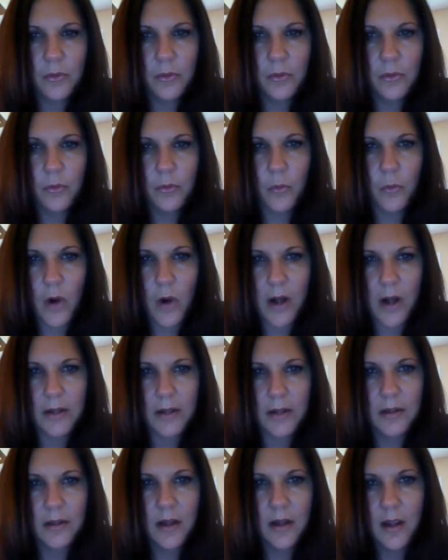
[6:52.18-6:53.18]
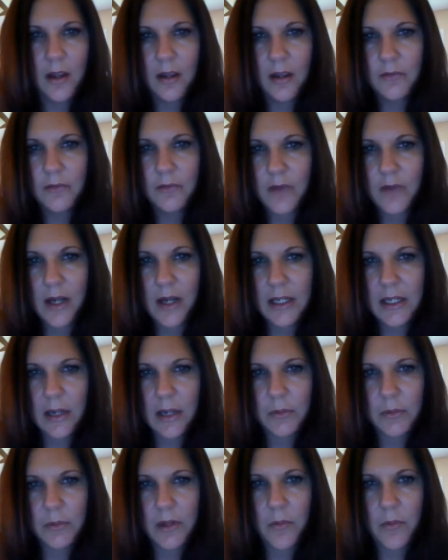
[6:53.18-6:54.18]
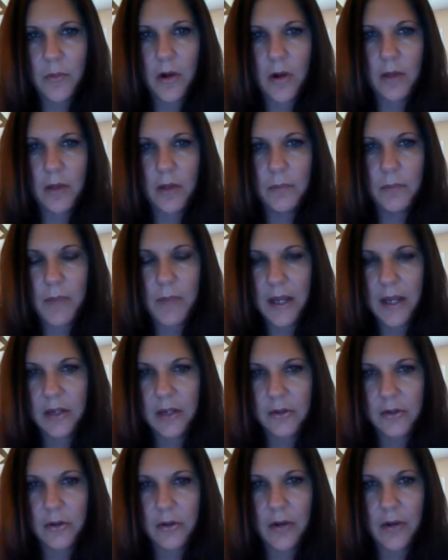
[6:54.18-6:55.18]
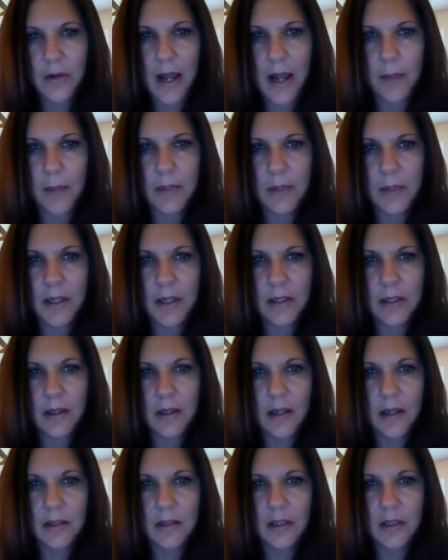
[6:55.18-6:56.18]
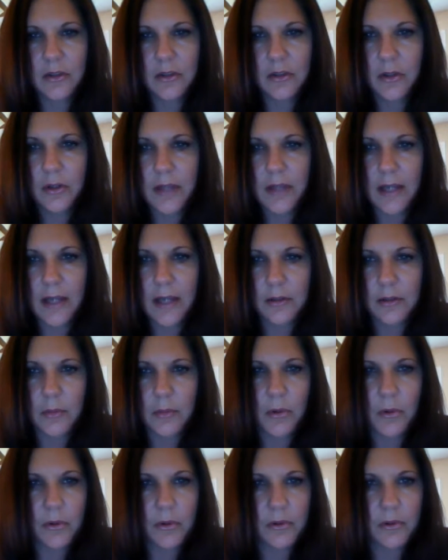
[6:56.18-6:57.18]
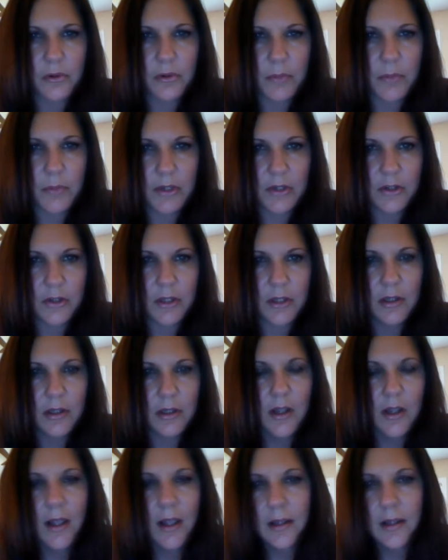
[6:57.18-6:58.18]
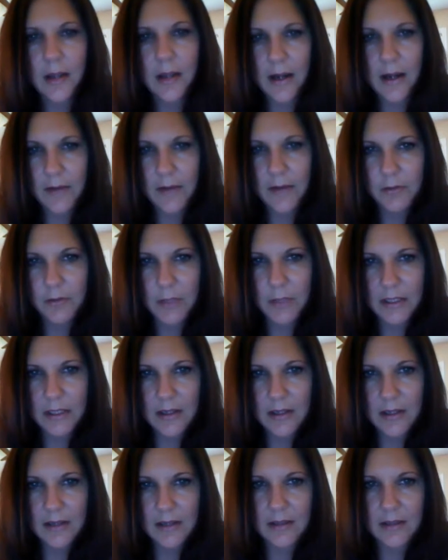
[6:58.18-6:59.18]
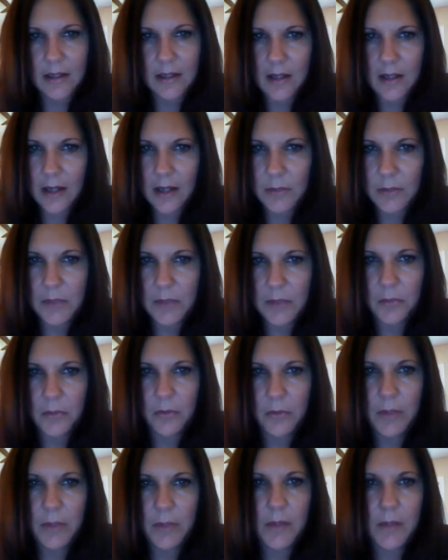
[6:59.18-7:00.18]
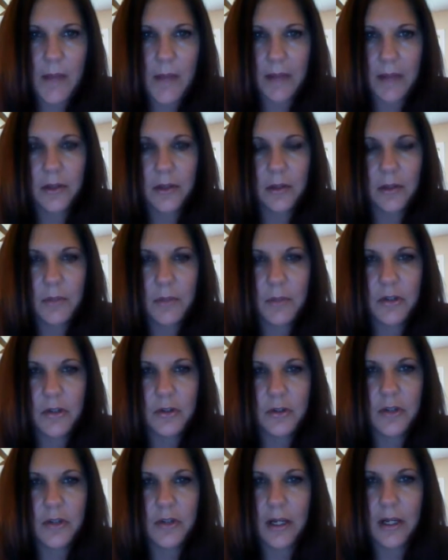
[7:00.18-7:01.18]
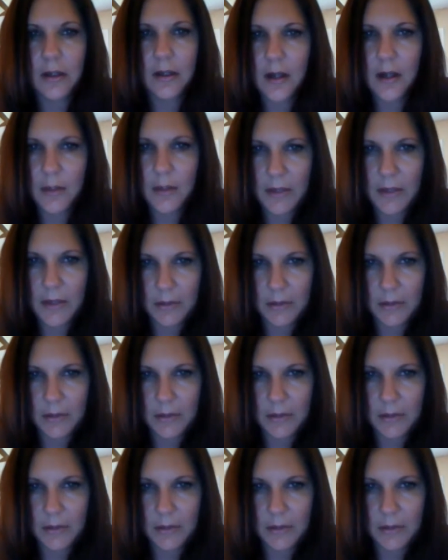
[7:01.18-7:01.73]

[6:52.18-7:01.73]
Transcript: want, finding out what they want, making sure they're happy, and I took that as a personal mission. Not everybody does that. A lot of people will be about the commission check and not about